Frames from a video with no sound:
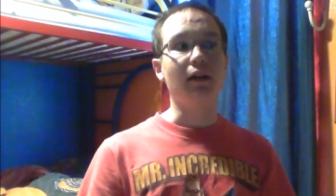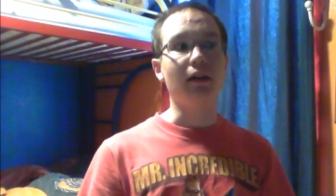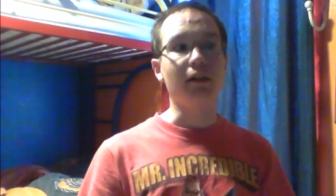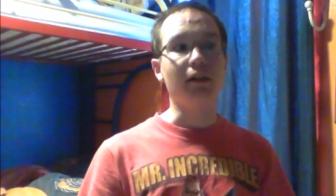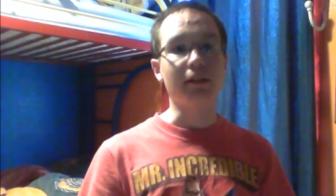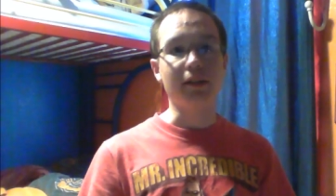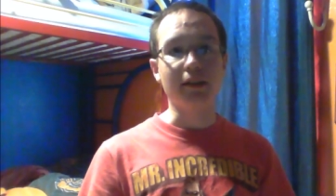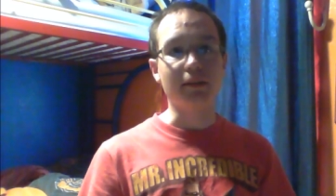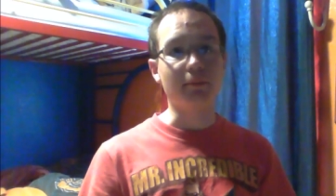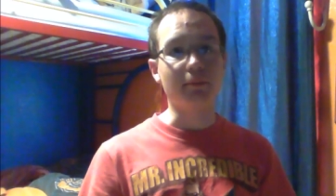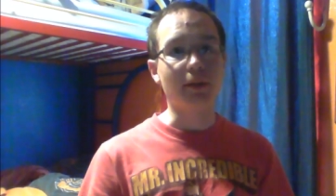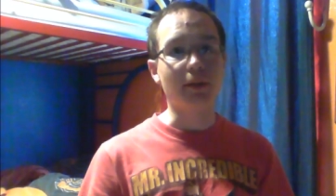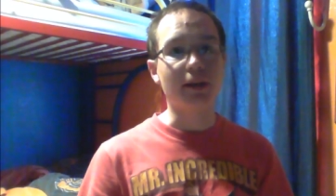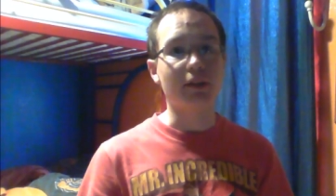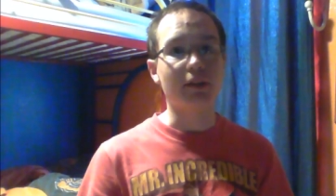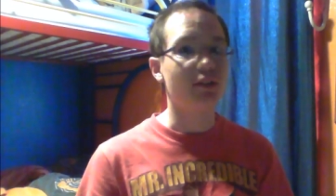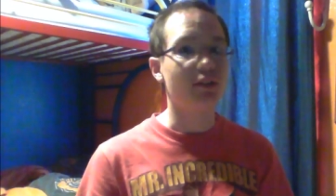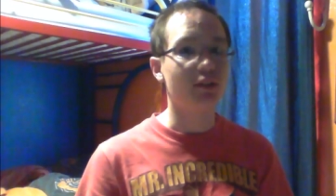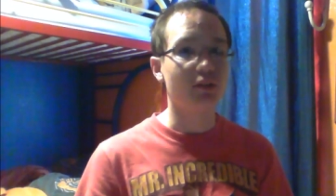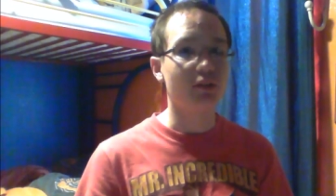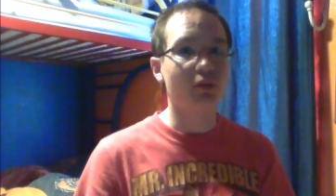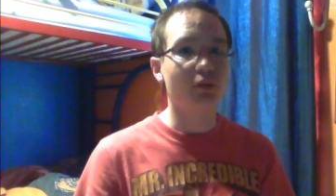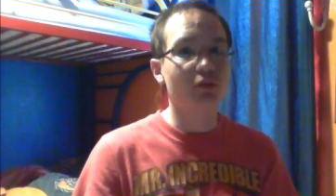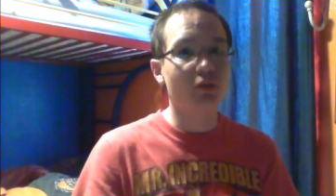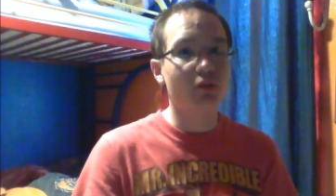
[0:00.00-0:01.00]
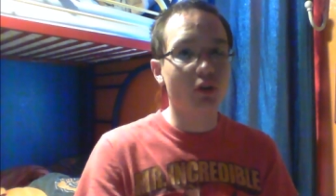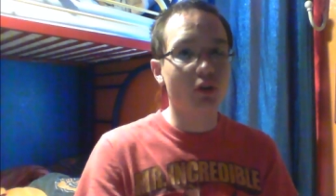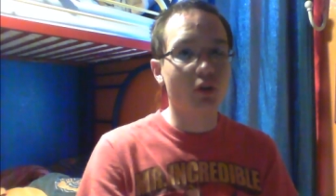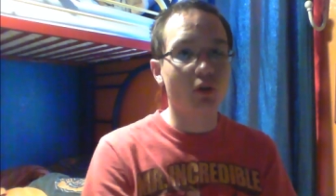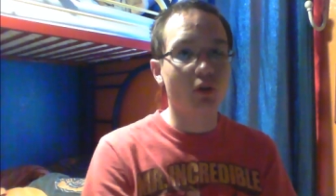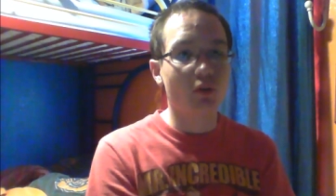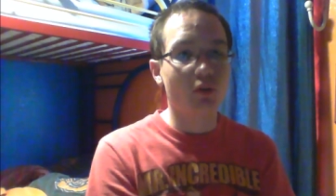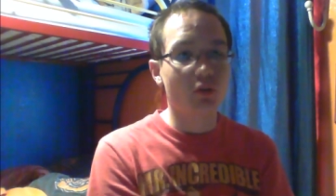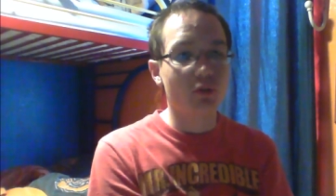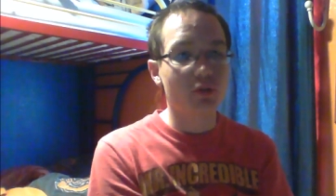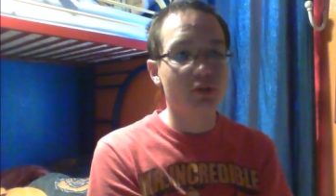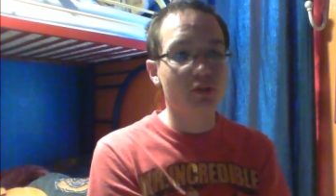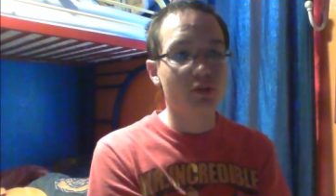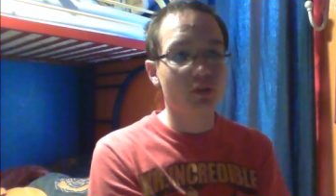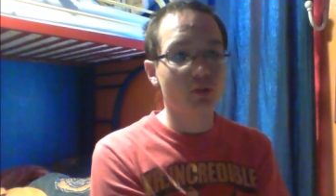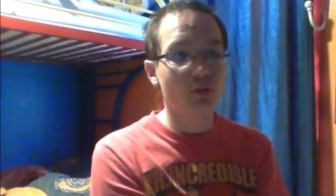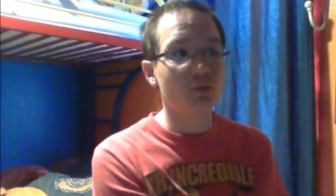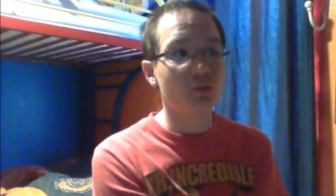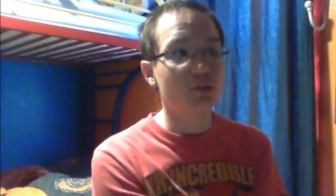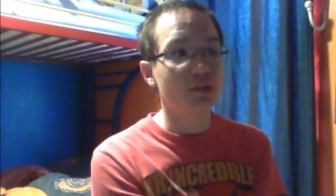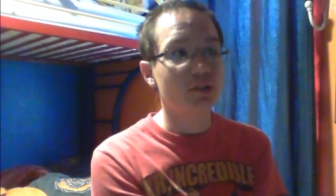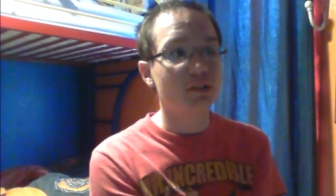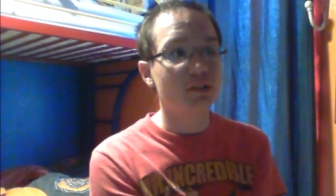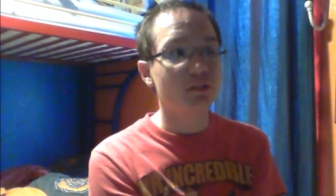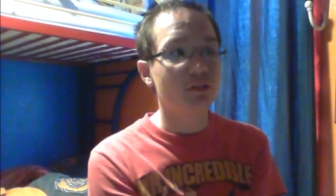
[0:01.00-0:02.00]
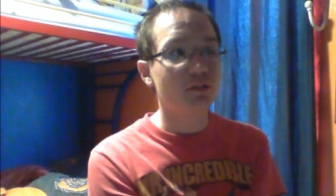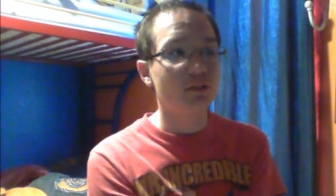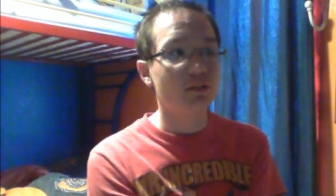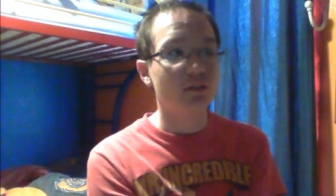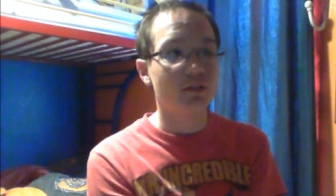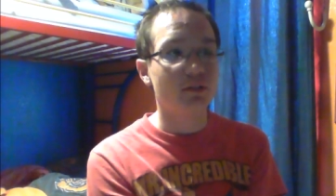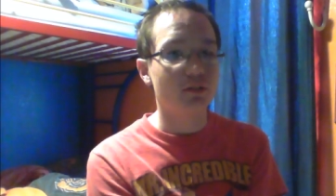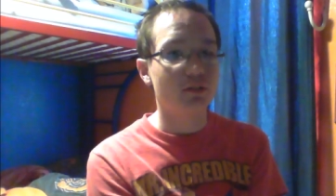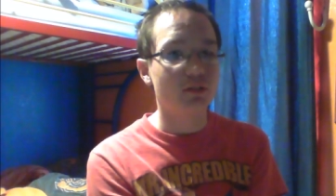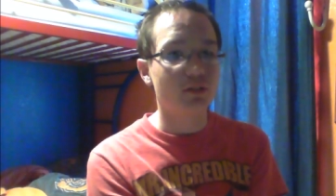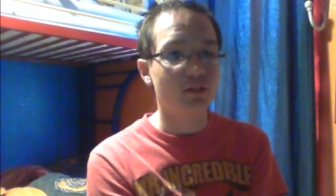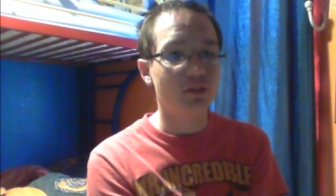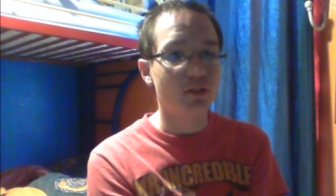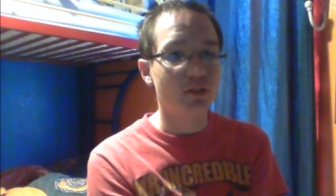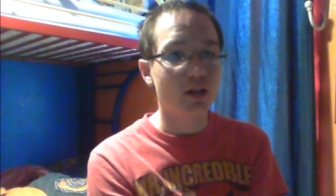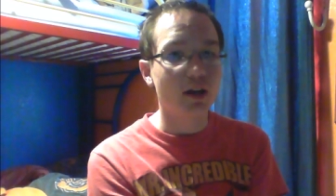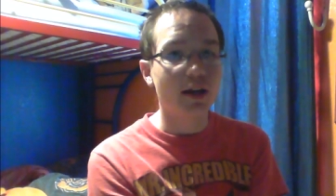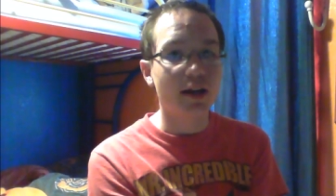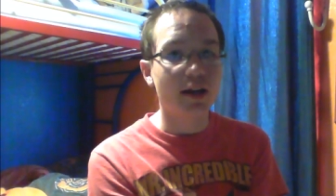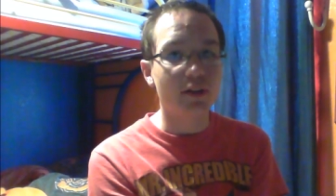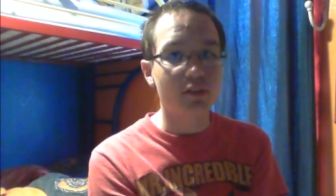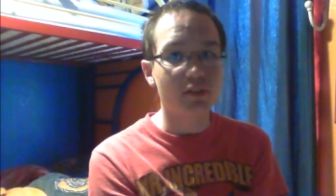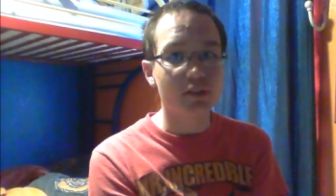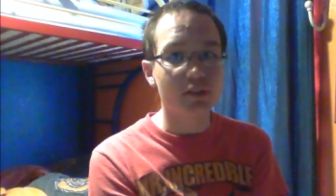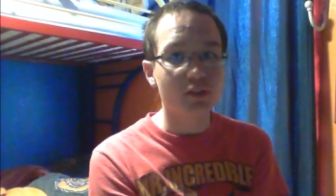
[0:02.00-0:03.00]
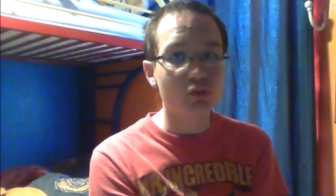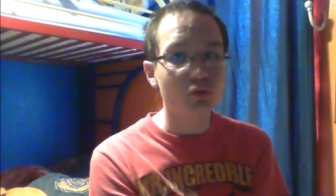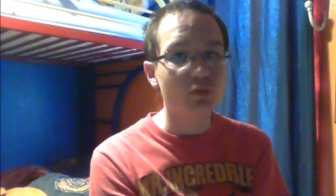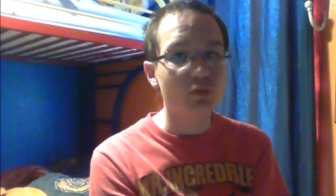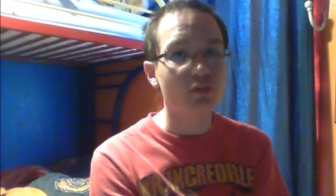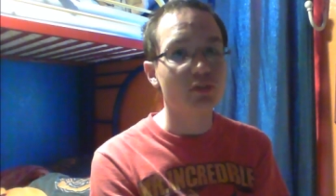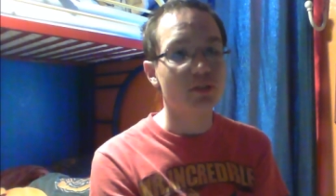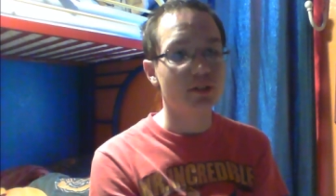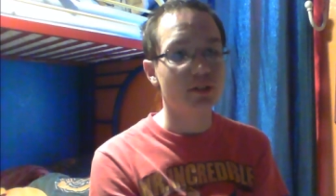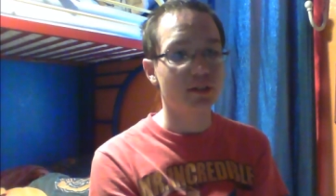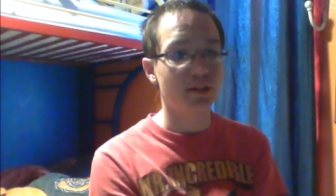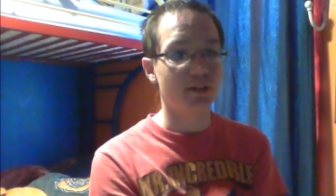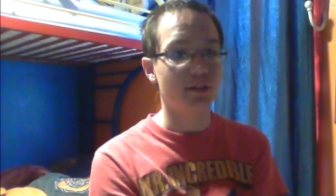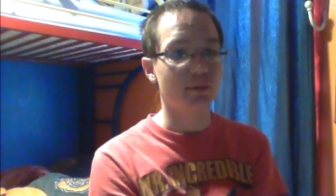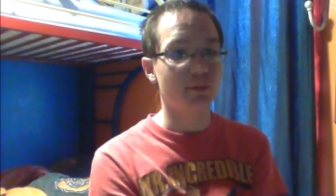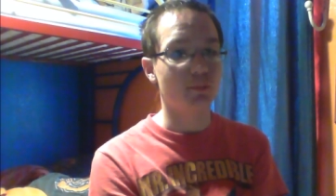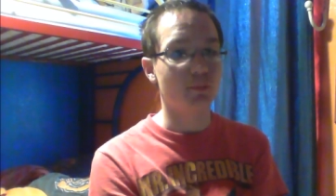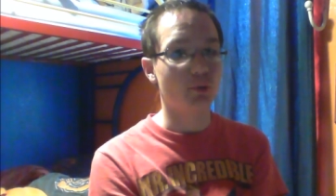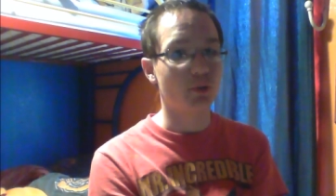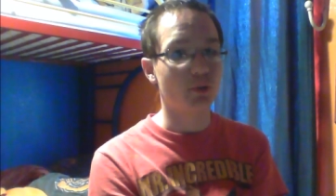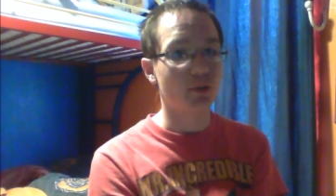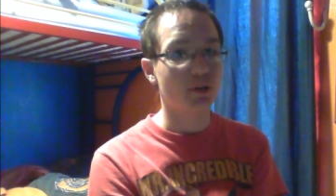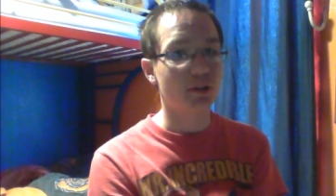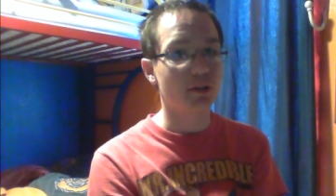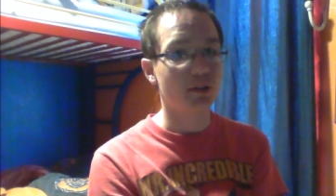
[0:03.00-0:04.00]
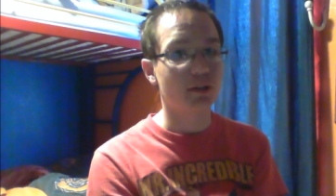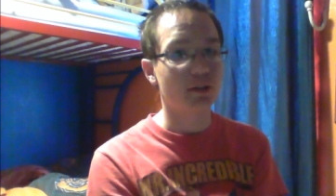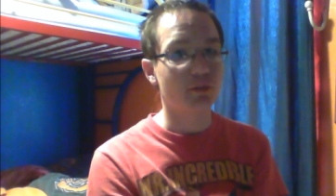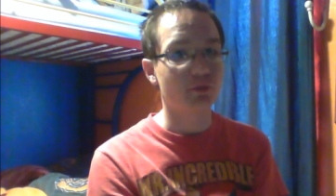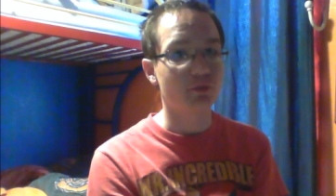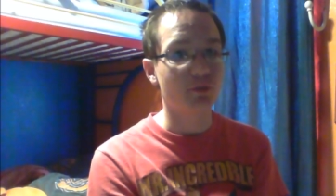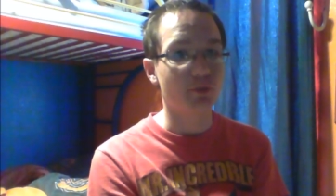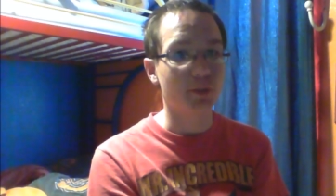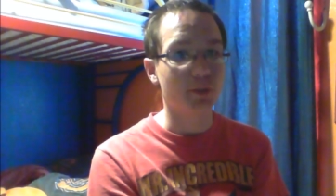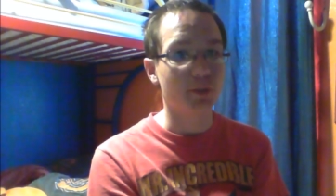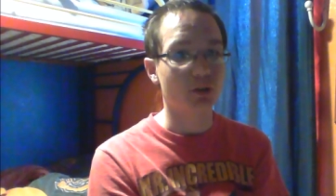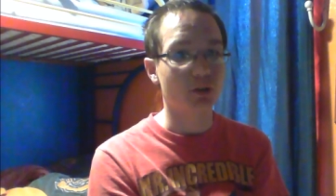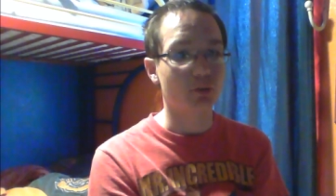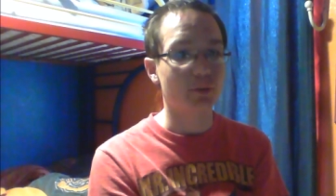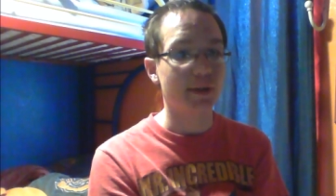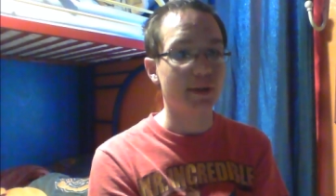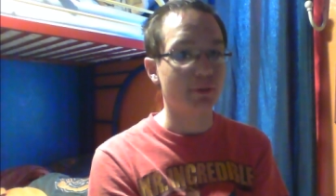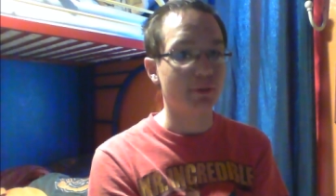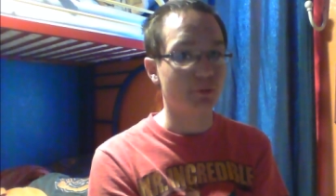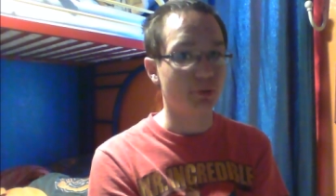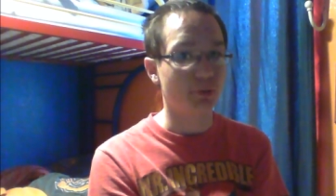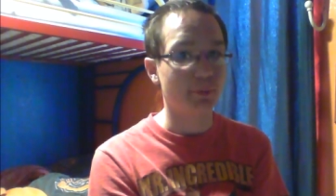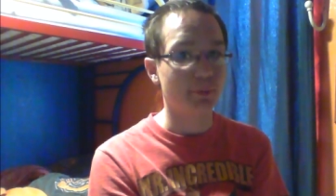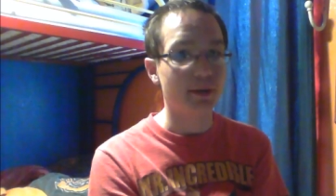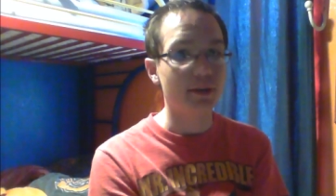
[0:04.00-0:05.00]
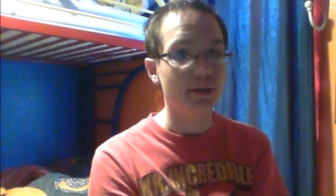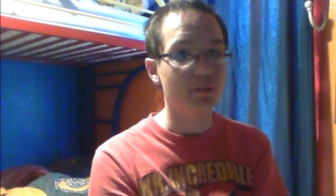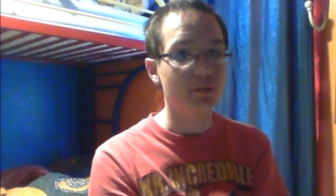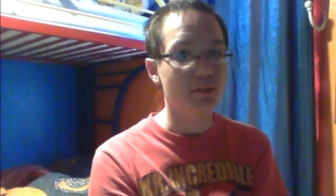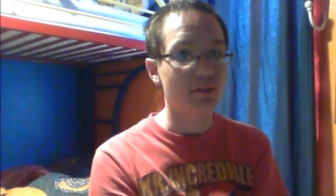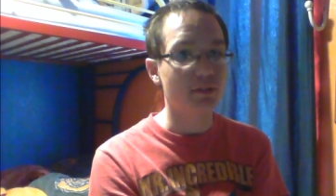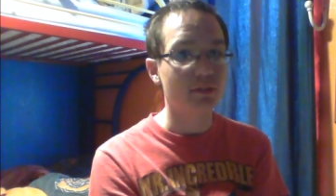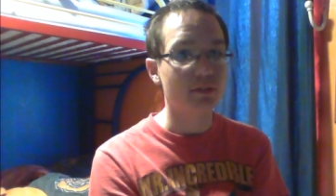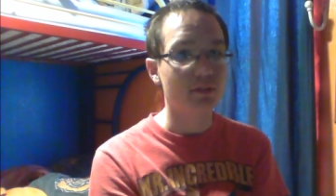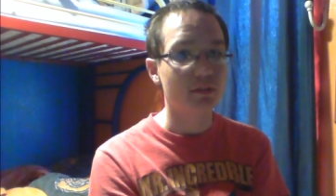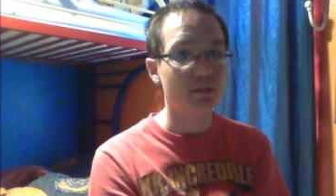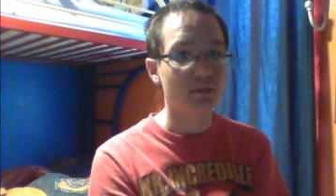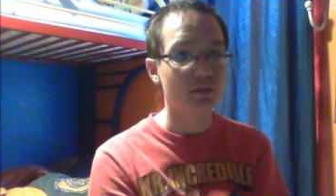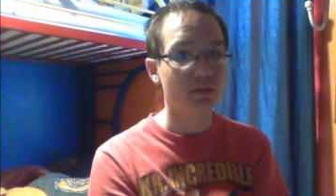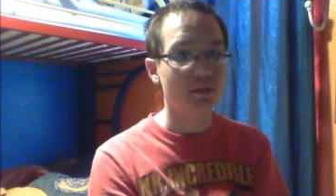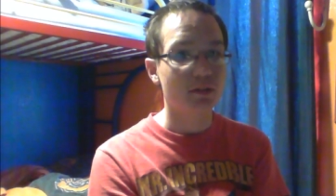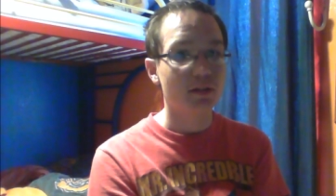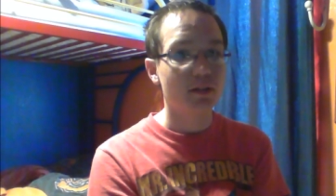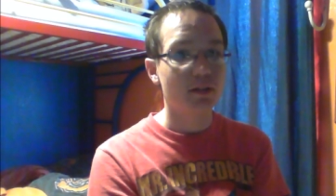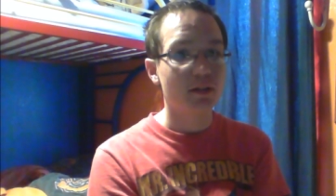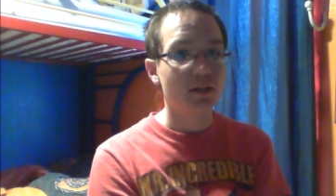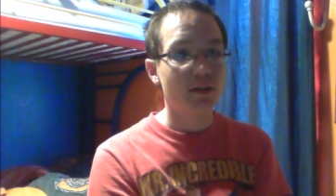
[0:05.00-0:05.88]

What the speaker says: Again, my sister's also just not as interested anymore, filming on a regular basis.